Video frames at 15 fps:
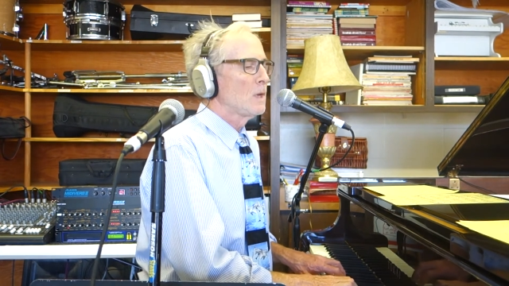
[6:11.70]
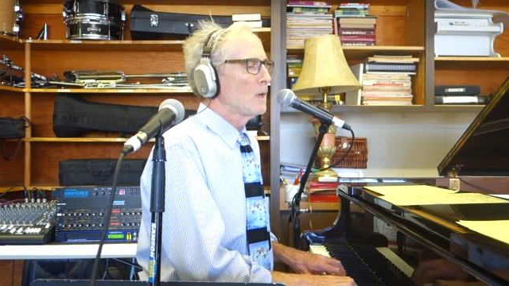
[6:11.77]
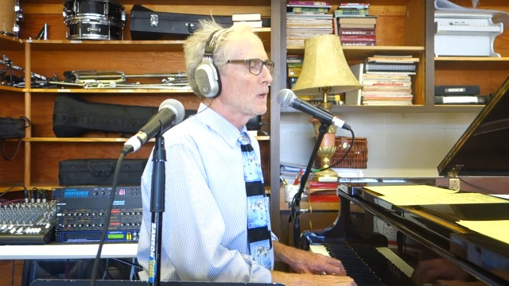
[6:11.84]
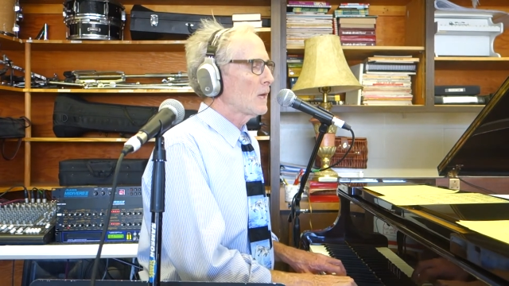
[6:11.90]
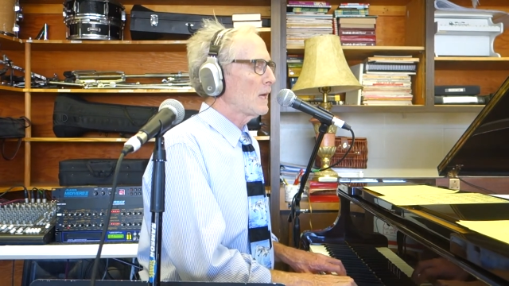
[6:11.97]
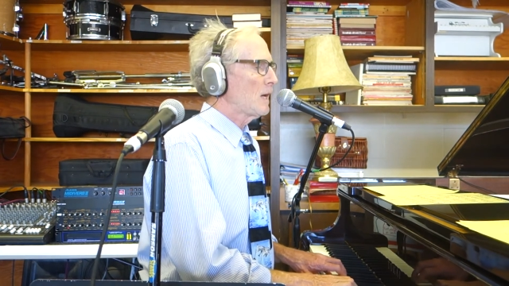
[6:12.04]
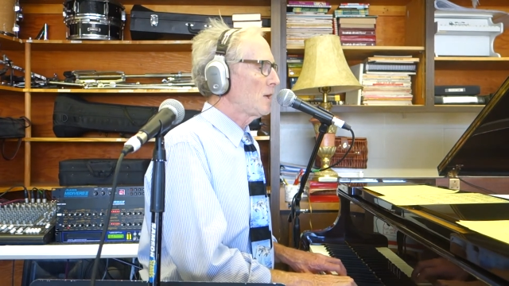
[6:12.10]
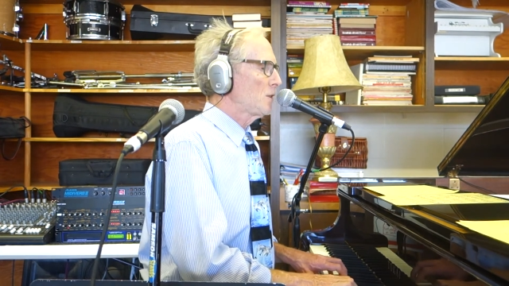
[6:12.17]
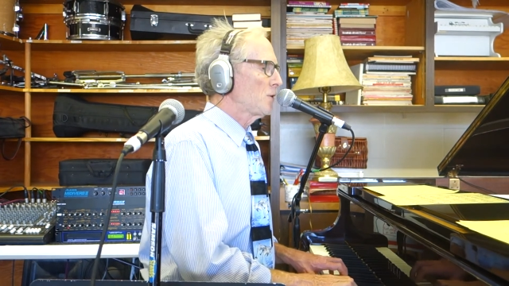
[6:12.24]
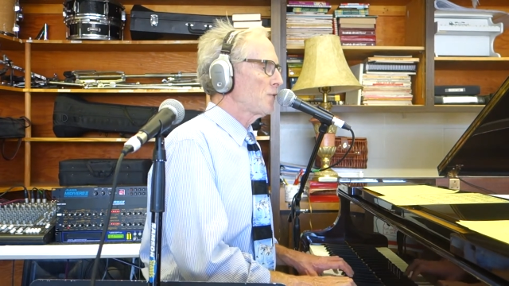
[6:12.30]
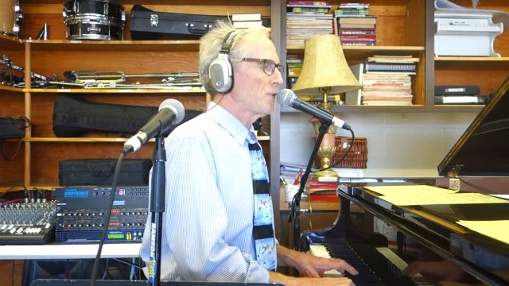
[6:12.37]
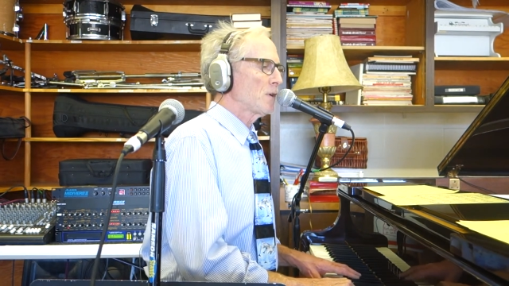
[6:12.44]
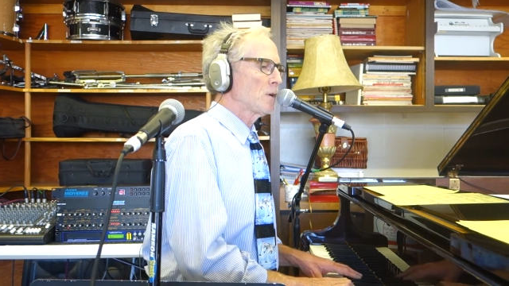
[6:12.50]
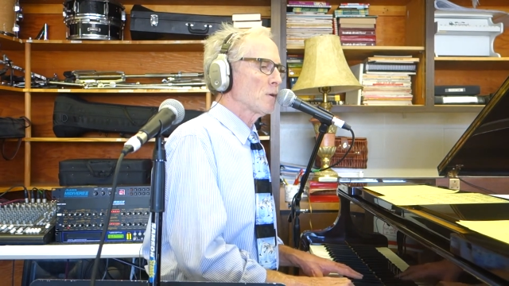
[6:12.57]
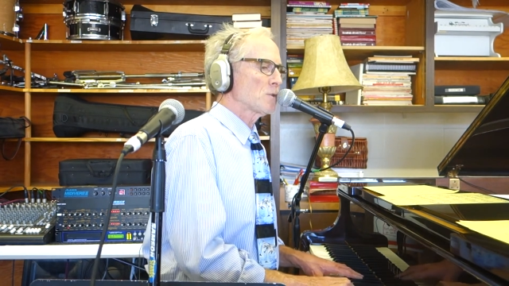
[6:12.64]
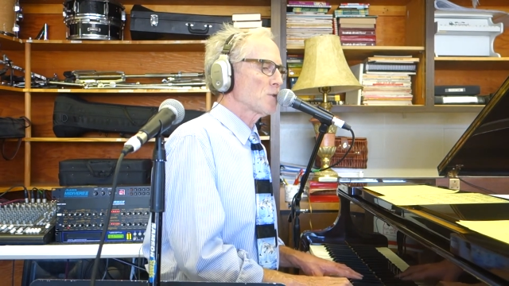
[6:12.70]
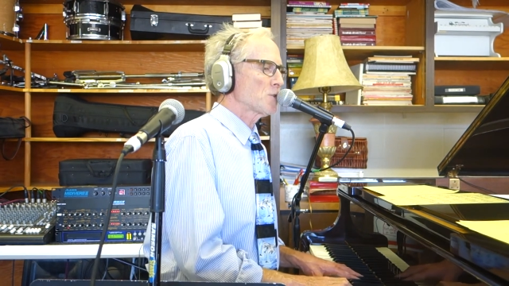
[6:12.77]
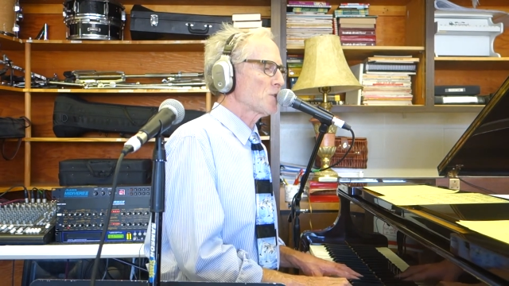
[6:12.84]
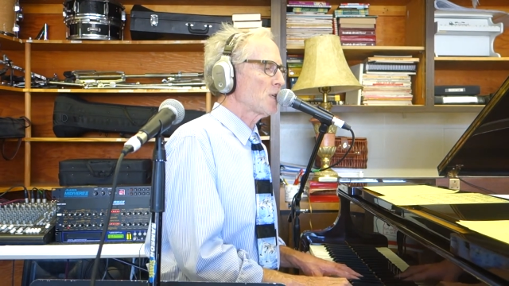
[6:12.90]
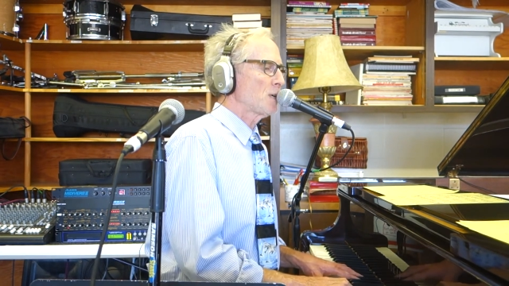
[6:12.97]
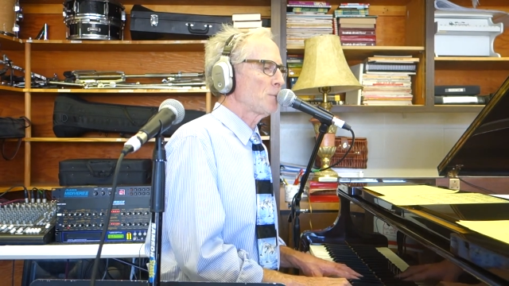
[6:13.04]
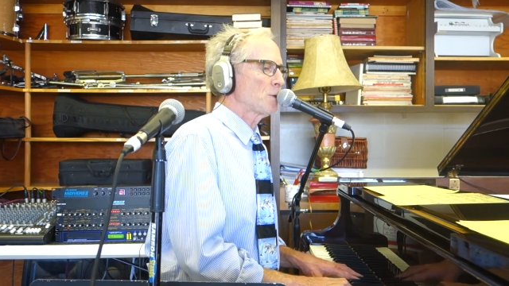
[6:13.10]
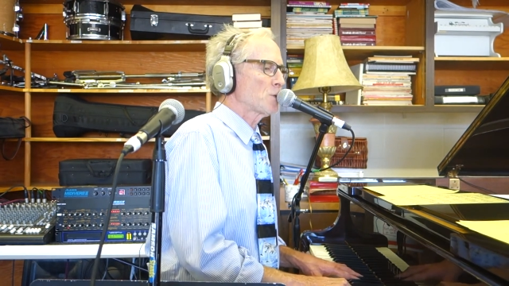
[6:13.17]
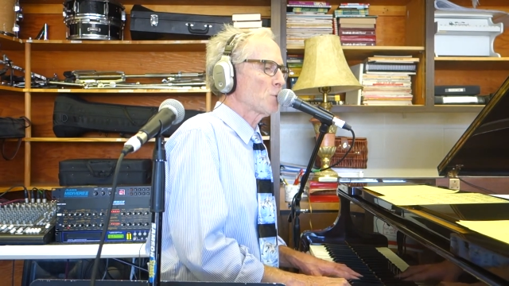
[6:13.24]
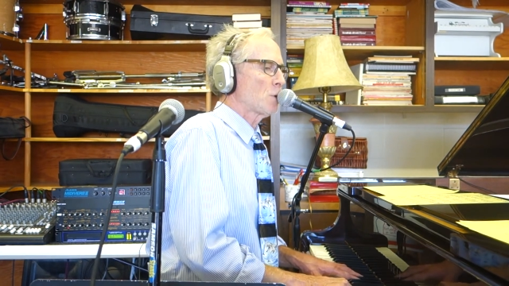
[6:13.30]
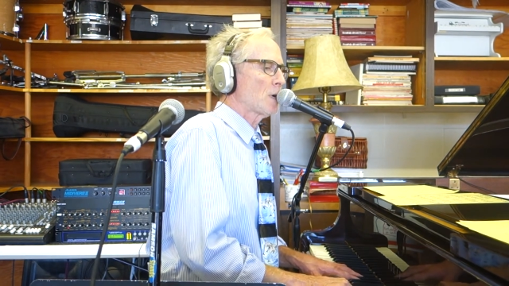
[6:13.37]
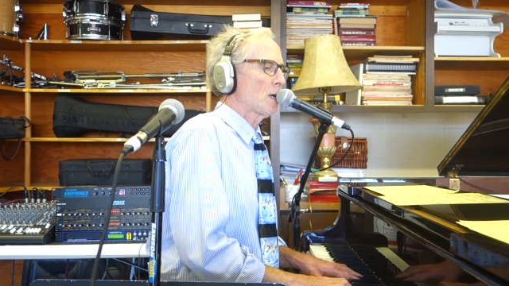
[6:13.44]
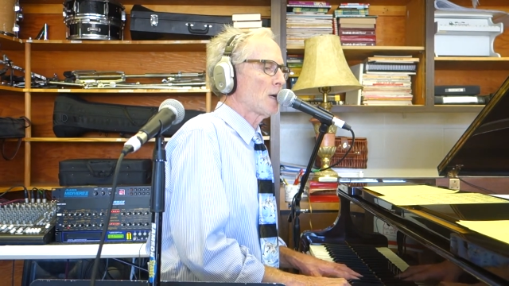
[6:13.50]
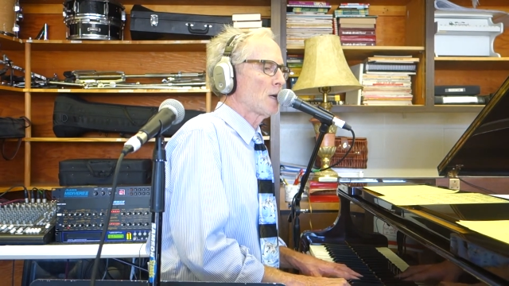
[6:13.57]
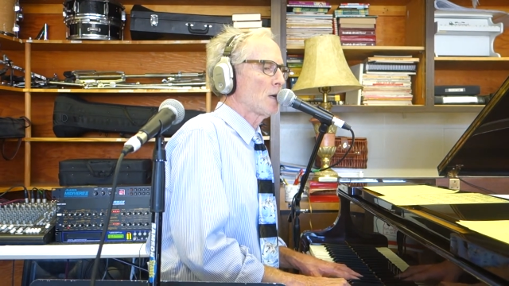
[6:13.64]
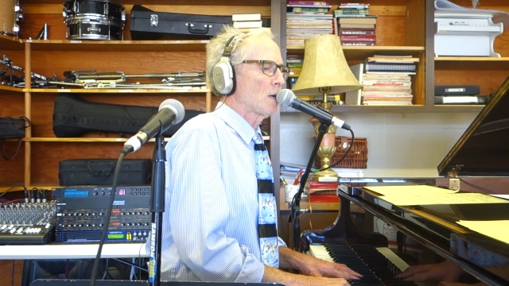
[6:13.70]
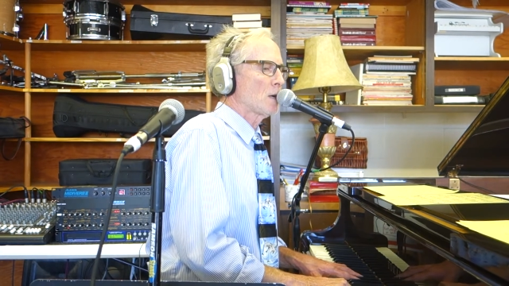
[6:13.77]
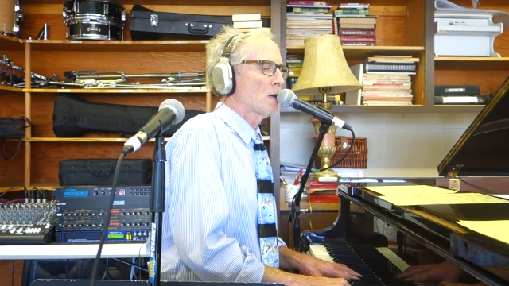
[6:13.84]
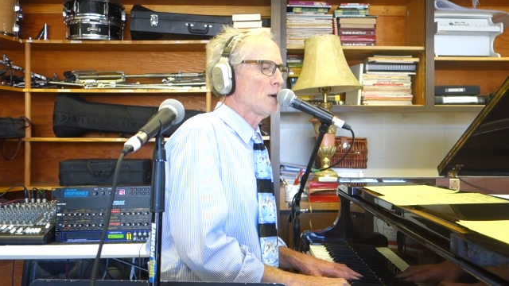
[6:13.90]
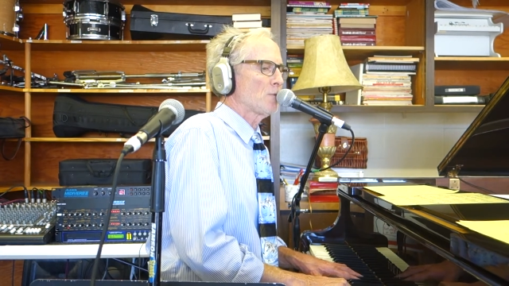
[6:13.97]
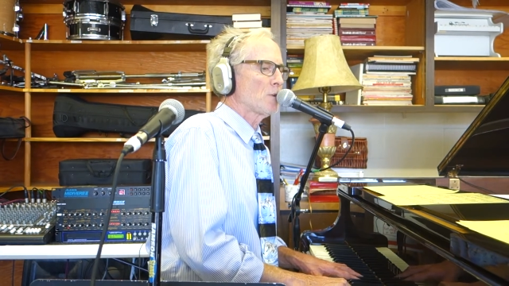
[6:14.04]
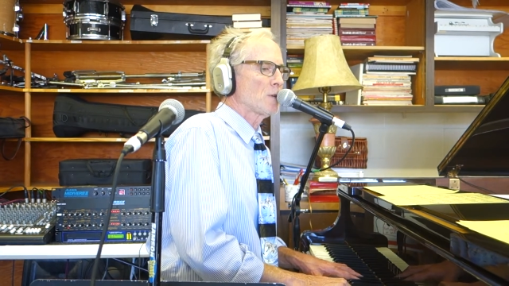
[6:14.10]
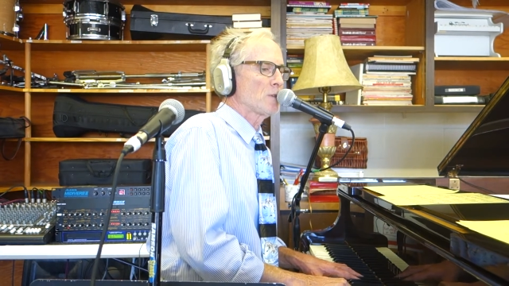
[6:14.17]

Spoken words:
Okay, and the fingers are the same as what I covered